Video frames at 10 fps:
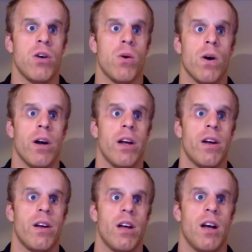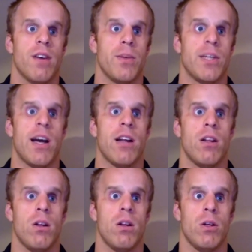cord. So we tied a
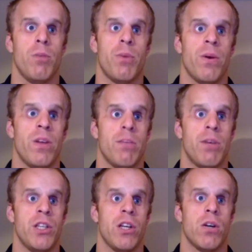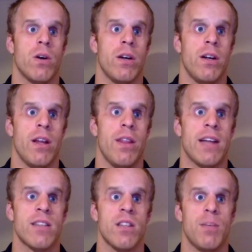little loop in the bungee cord and
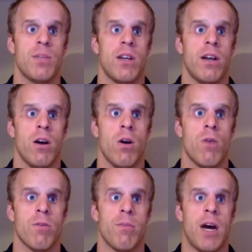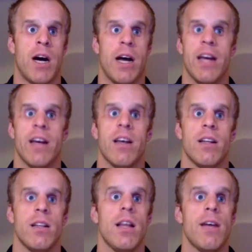that slips on over my
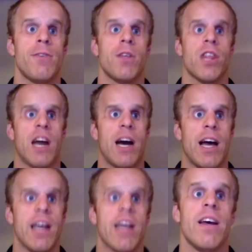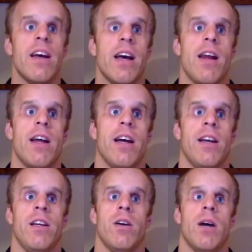left thigh. And I
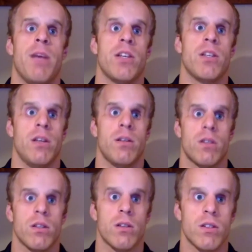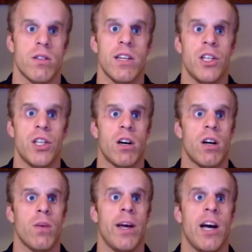basically cinch it
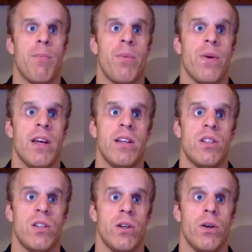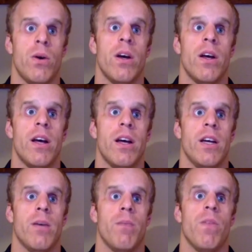all the way up into,
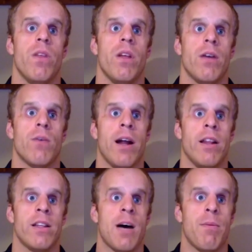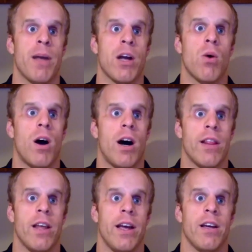like right at the top of my
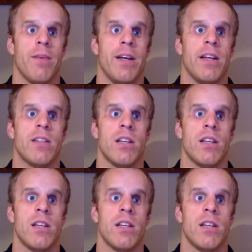quad. Like, I mean,